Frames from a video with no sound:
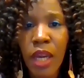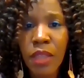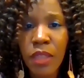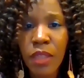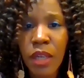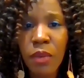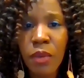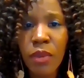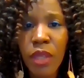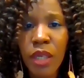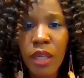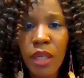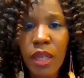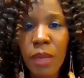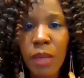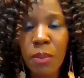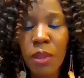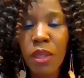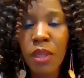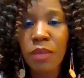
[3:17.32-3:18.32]
I think there are a
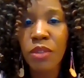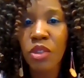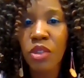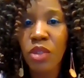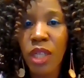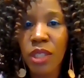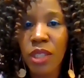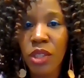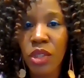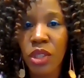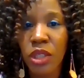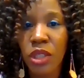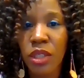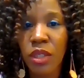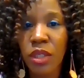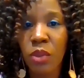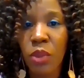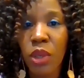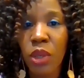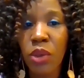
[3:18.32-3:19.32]
couple of strategies
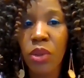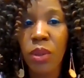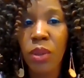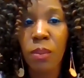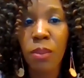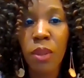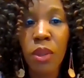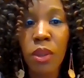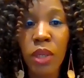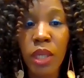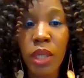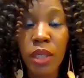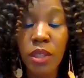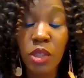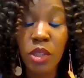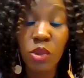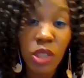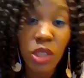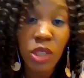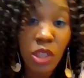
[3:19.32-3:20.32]
that we could employ.
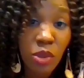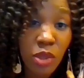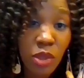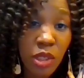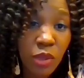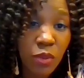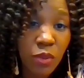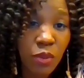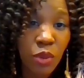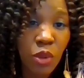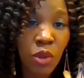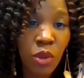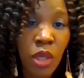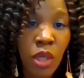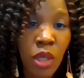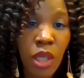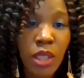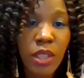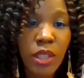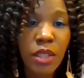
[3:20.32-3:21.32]
The 2024
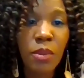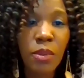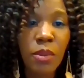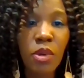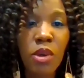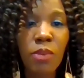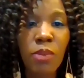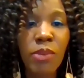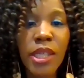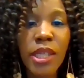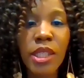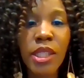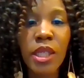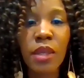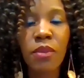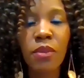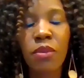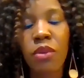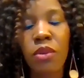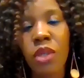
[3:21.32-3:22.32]
Samoa
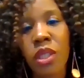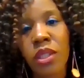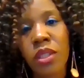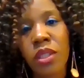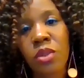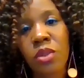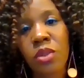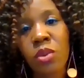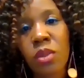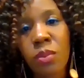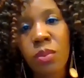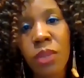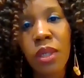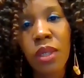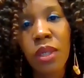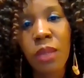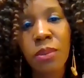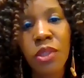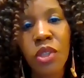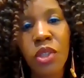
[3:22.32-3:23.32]
meeting, for instance, will be
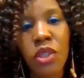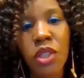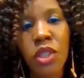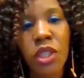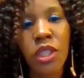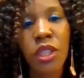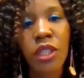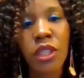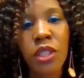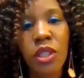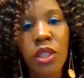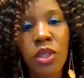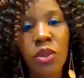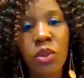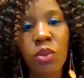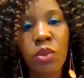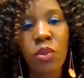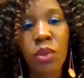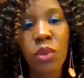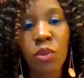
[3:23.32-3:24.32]
an opportunity
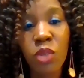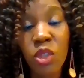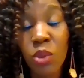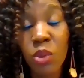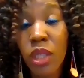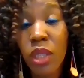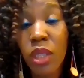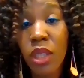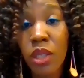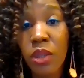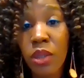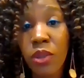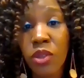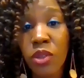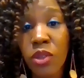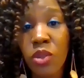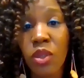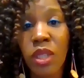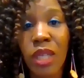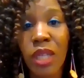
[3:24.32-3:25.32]
which we can
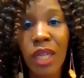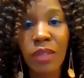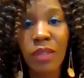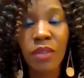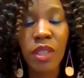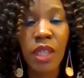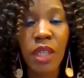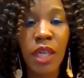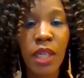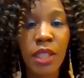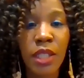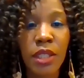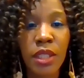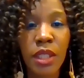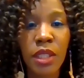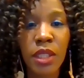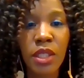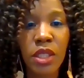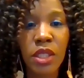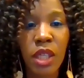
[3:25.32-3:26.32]
use to galvanize
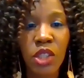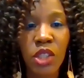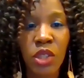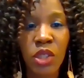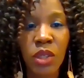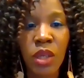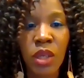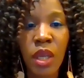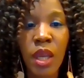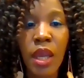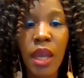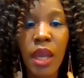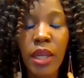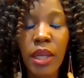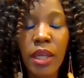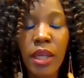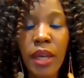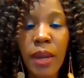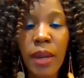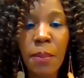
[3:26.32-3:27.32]
the discussion
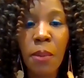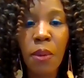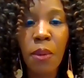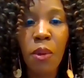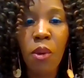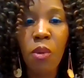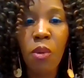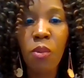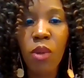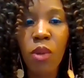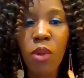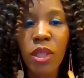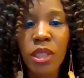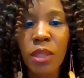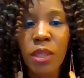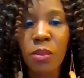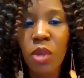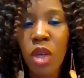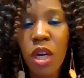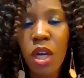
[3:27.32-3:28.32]
and come home with
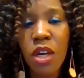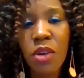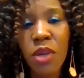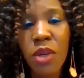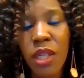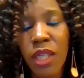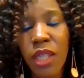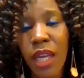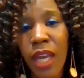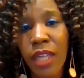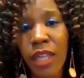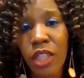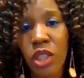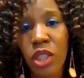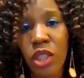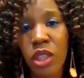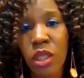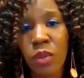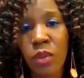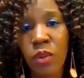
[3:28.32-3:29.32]
some concrete
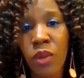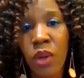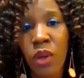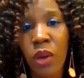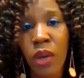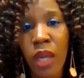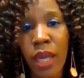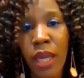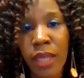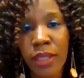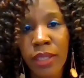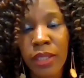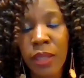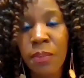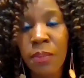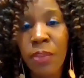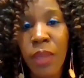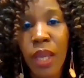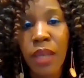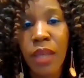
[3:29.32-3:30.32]
actions for our heads
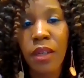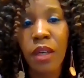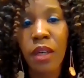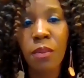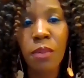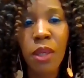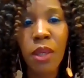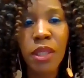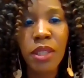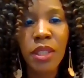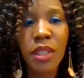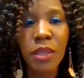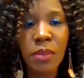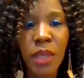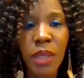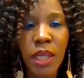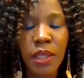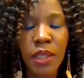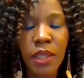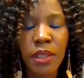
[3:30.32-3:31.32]
and our
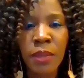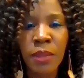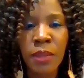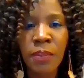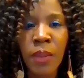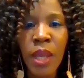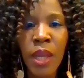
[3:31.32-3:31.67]
policymakers.